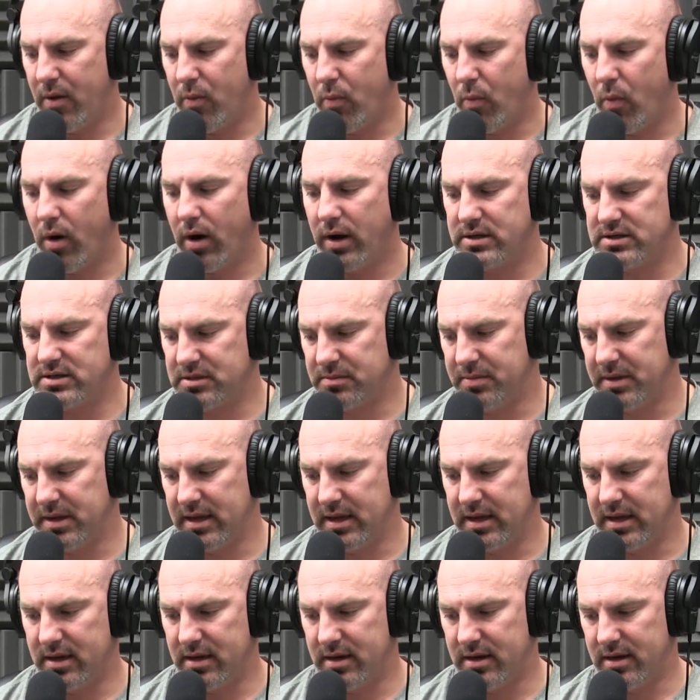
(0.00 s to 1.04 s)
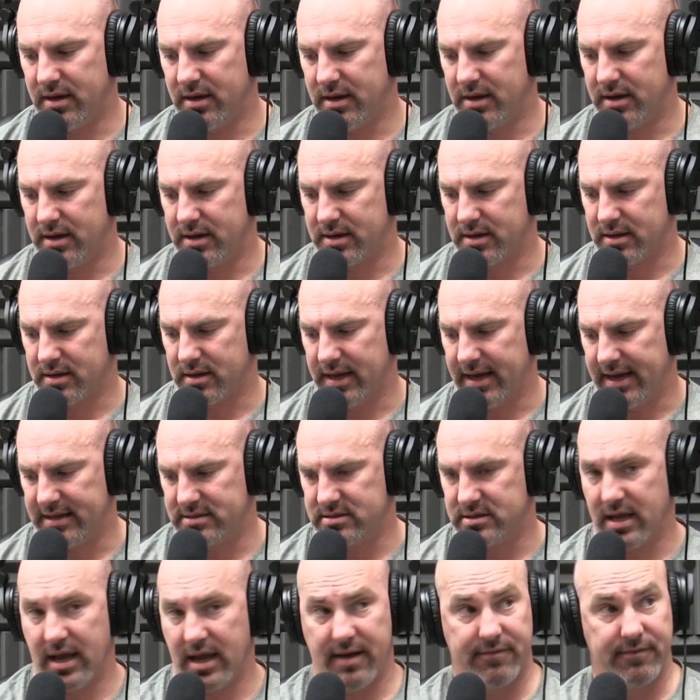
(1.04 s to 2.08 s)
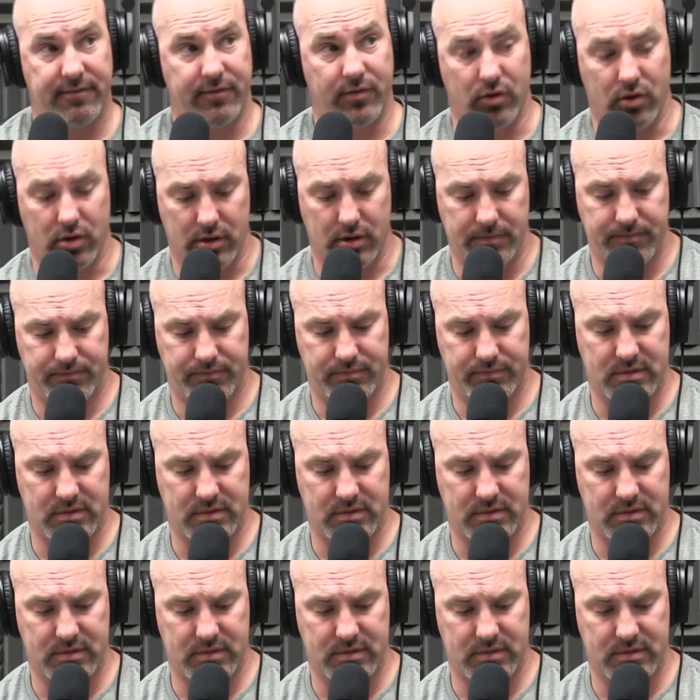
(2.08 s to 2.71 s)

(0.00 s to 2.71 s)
I want to be a glass half full